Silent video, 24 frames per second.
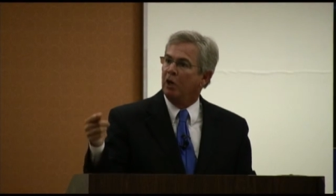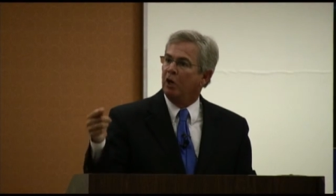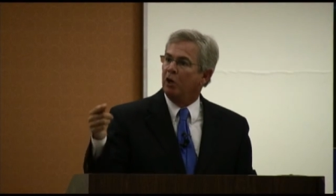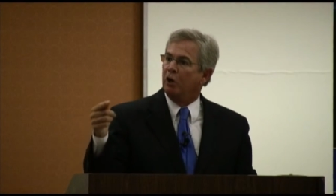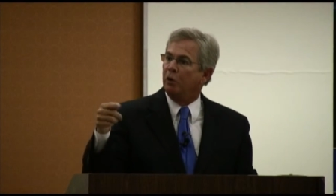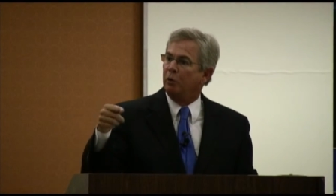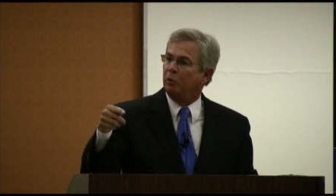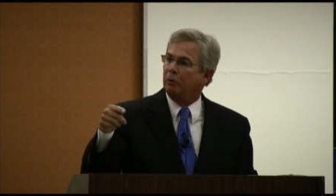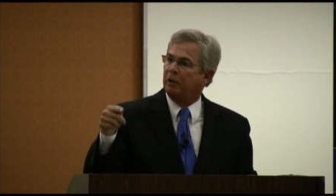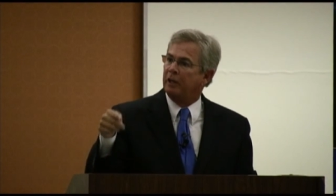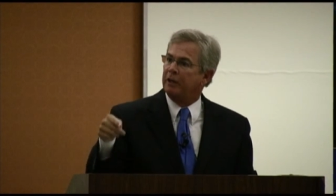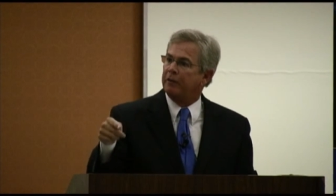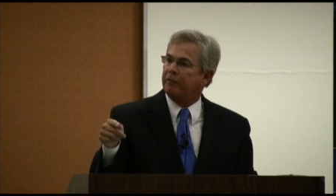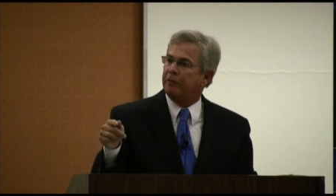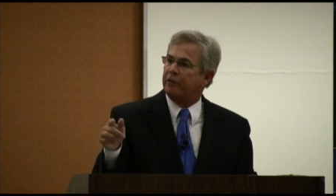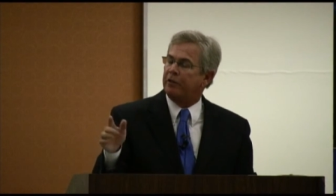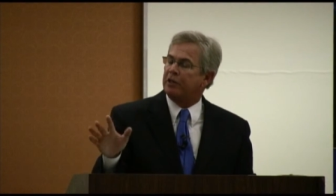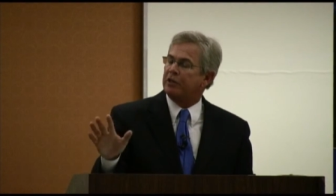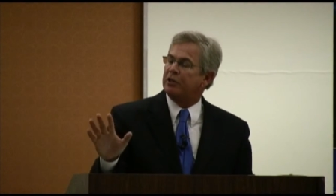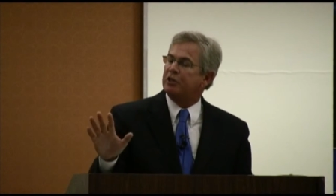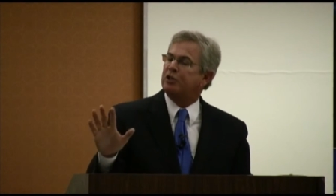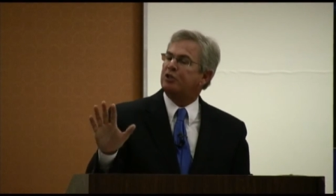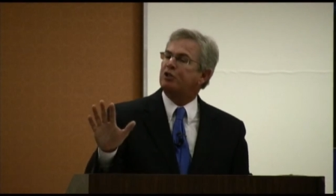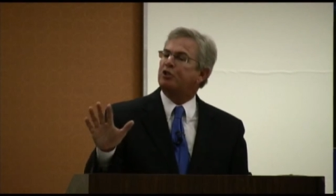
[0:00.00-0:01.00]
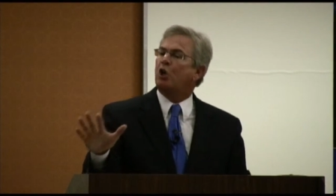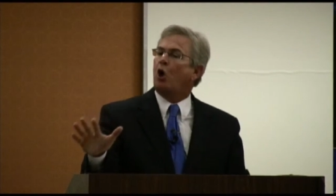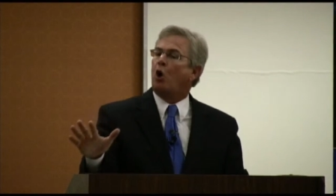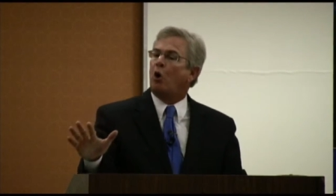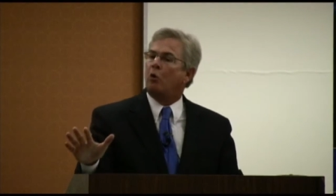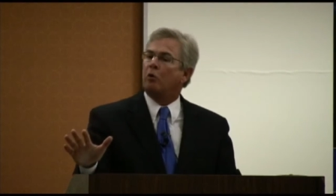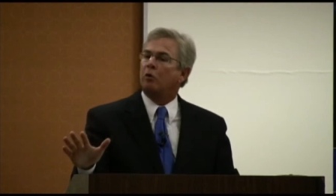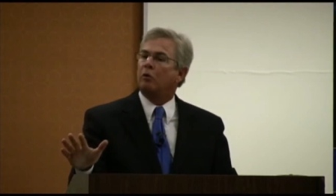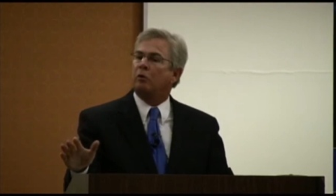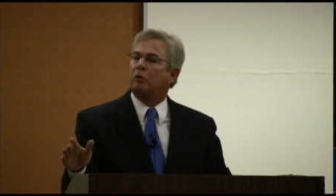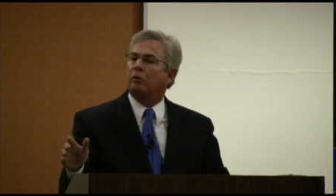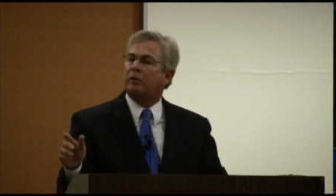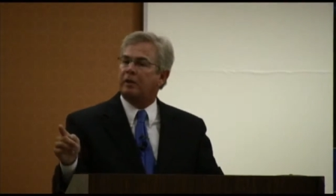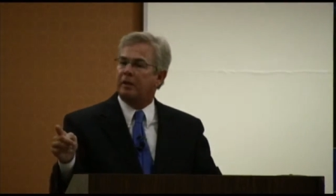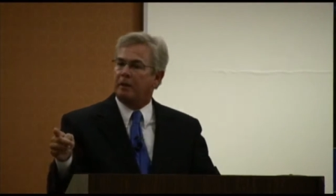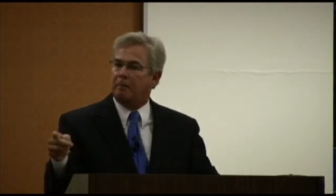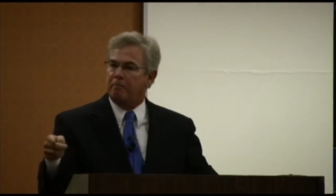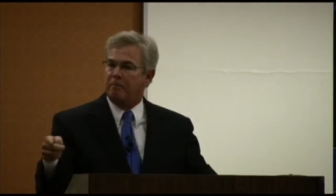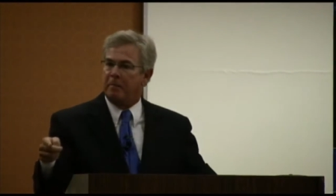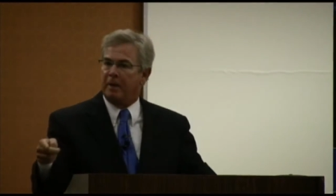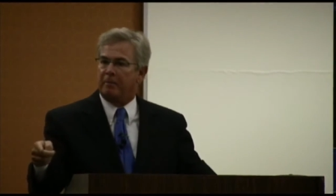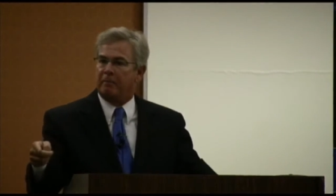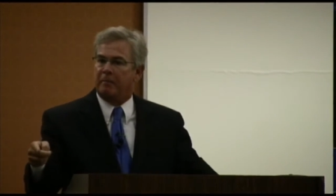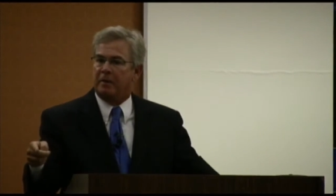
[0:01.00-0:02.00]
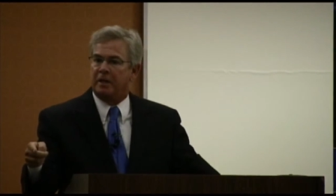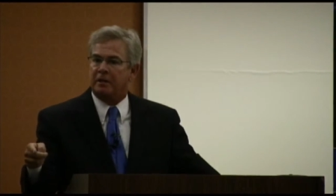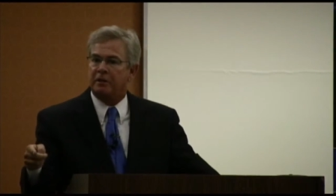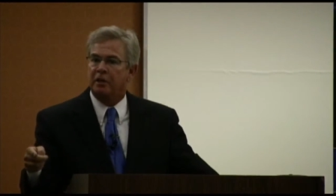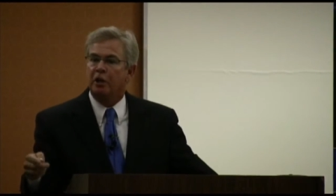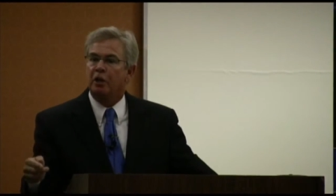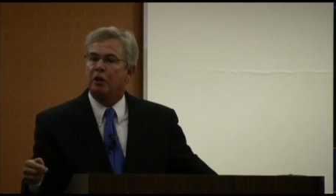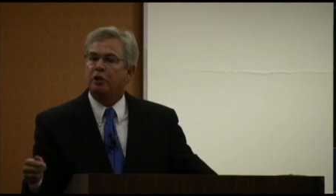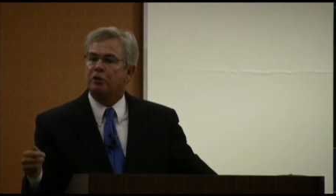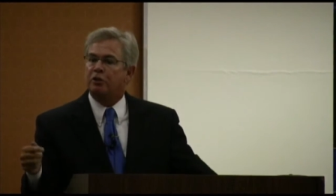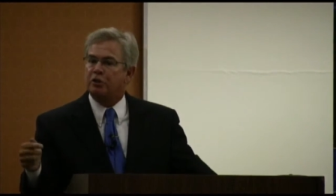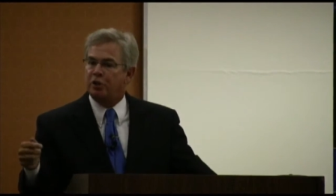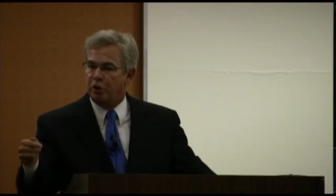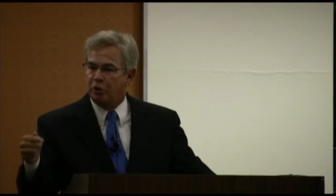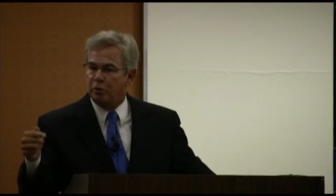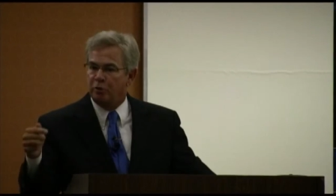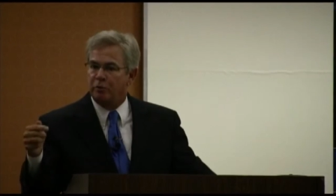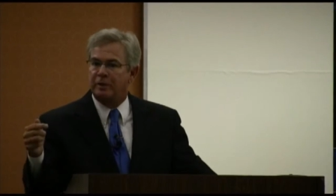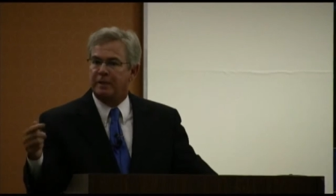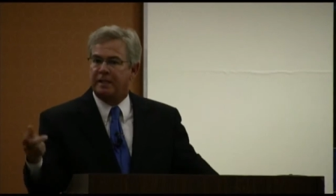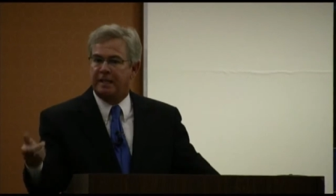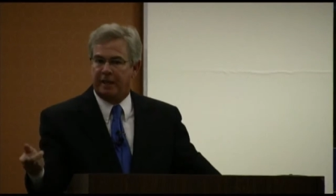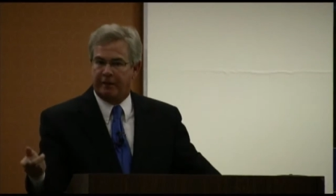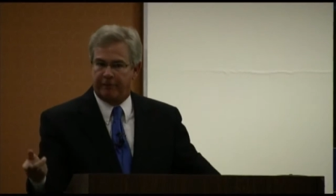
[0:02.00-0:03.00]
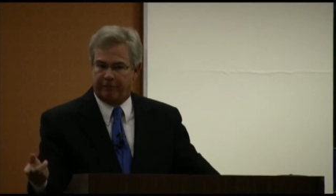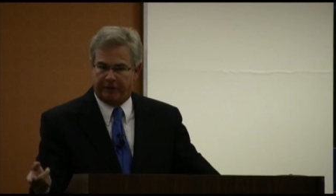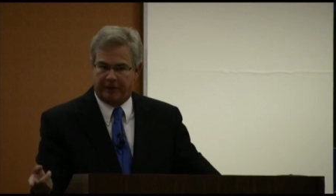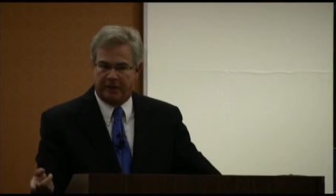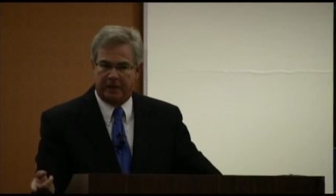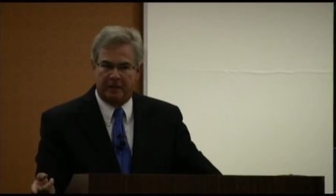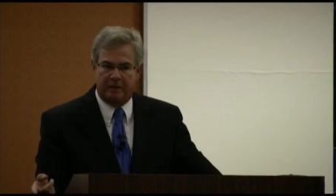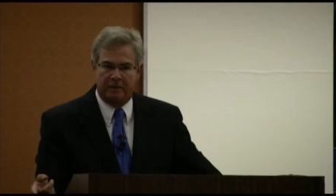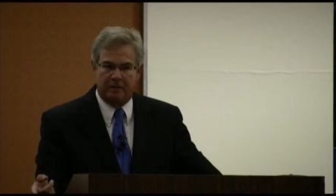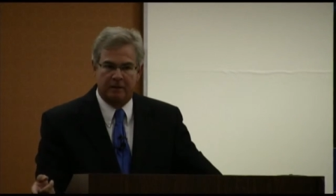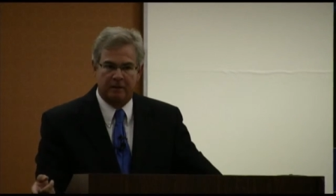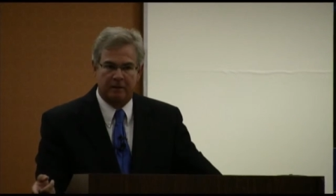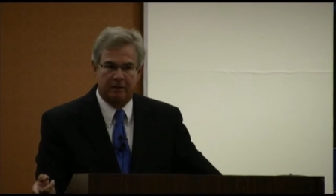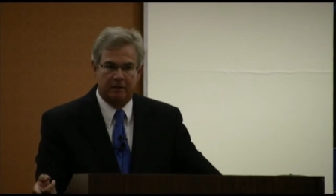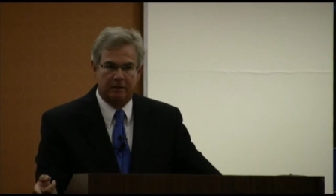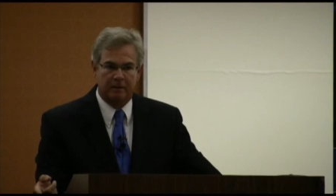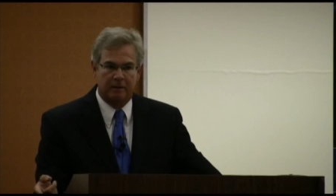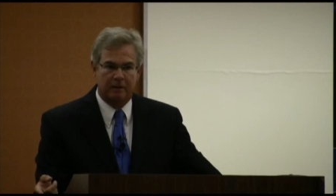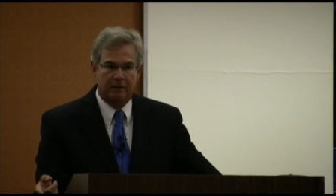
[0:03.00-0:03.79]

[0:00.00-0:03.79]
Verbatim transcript: who live this total commitment to giving